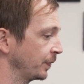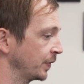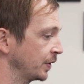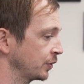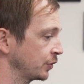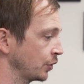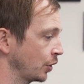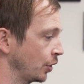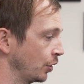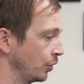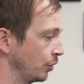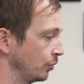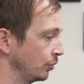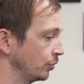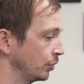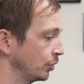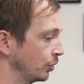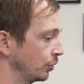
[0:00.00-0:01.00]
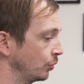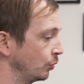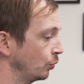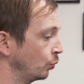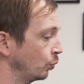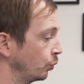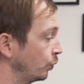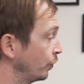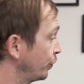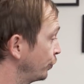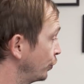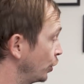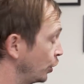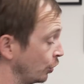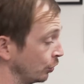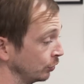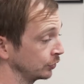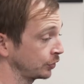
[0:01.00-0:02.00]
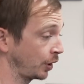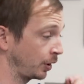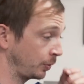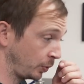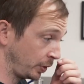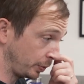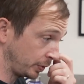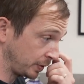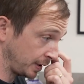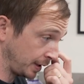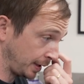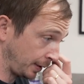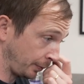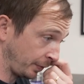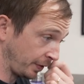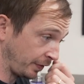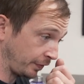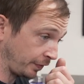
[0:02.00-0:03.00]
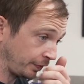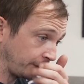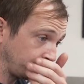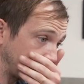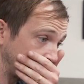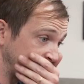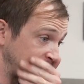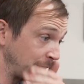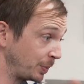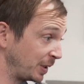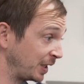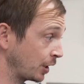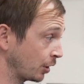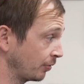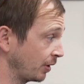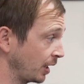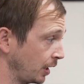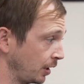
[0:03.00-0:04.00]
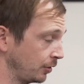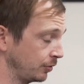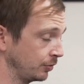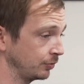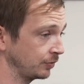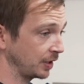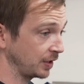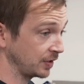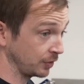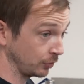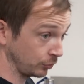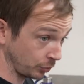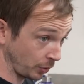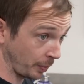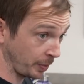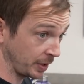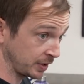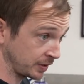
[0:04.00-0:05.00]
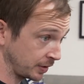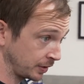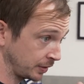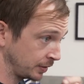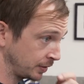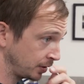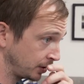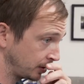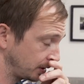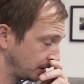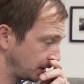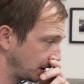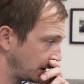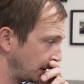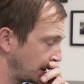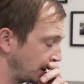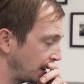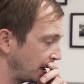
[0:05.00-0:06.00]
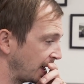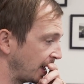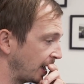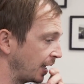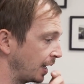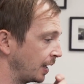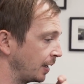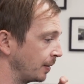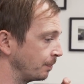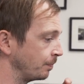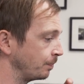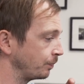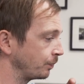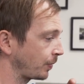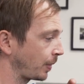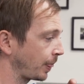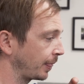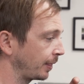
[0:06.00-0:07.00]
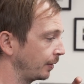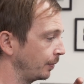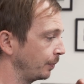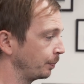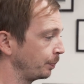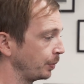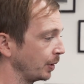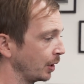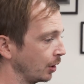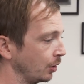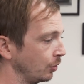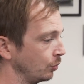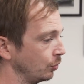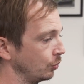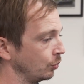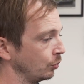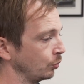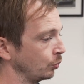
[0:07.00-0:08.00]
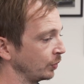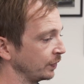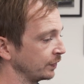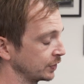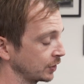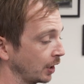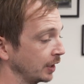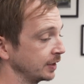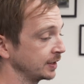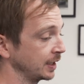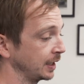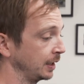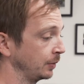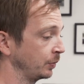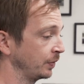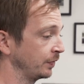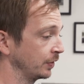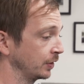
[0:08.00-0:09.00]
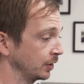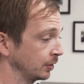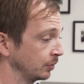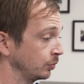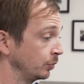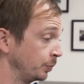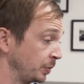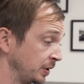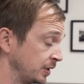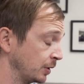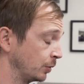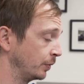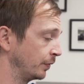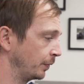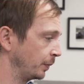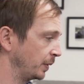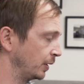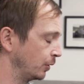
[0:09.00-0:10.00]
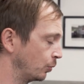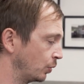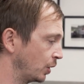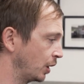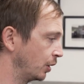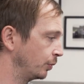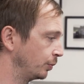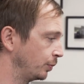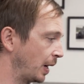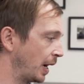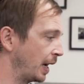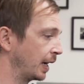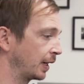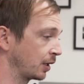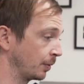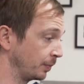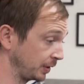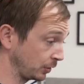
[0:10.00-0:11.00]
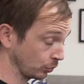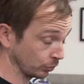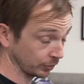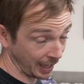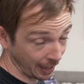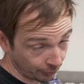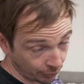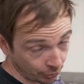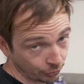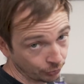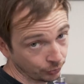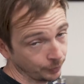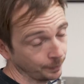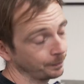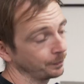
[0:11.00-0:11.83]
So for a long time we were dealing with CP Carrillo. They still do our pistons, but we've started dealing with we've been dealing with them a little while, a company called Arrow.